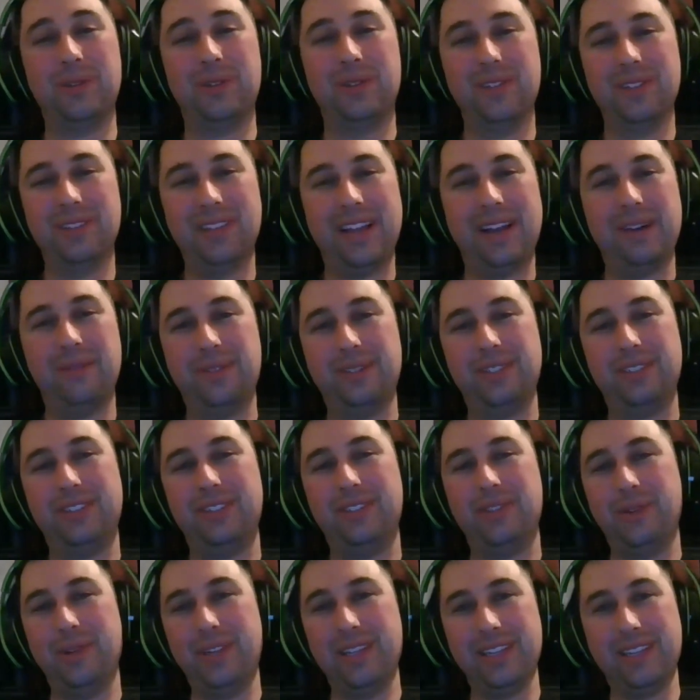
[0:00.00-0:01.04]
cool. That
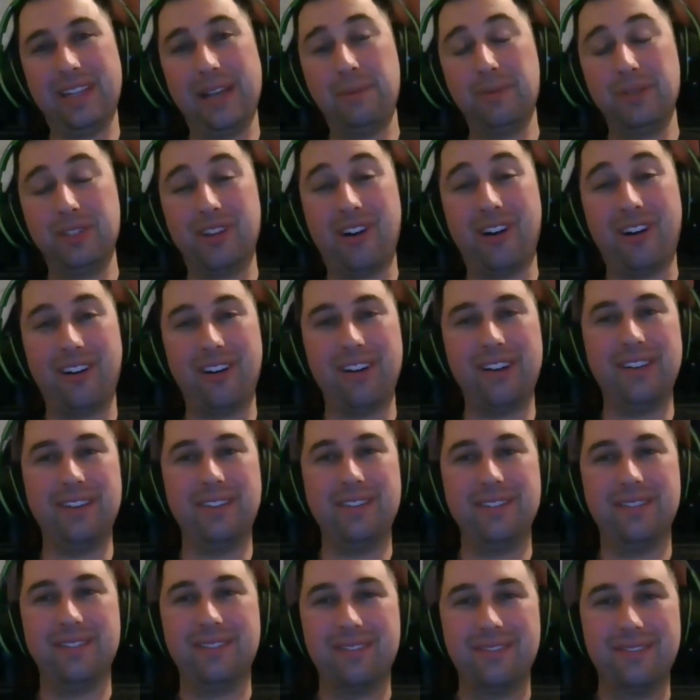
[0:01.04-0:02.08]
one's unique. That one's
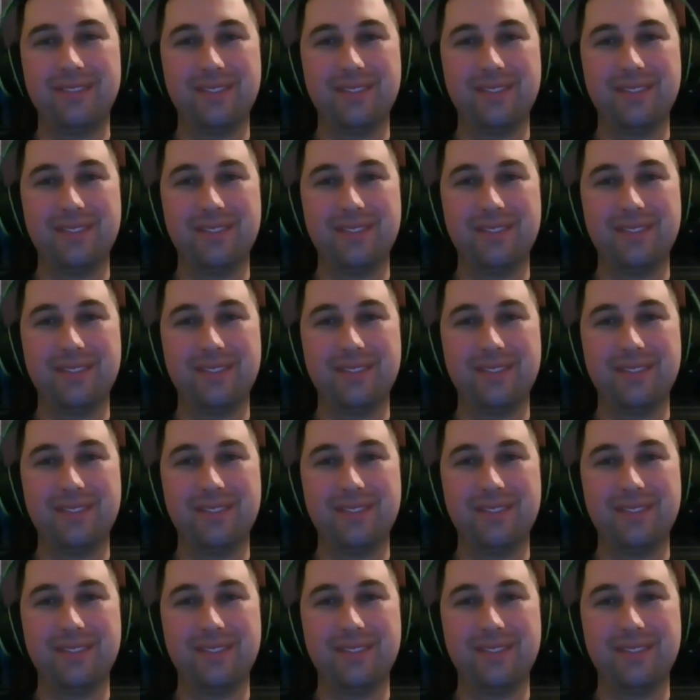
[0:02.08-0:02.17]
hard.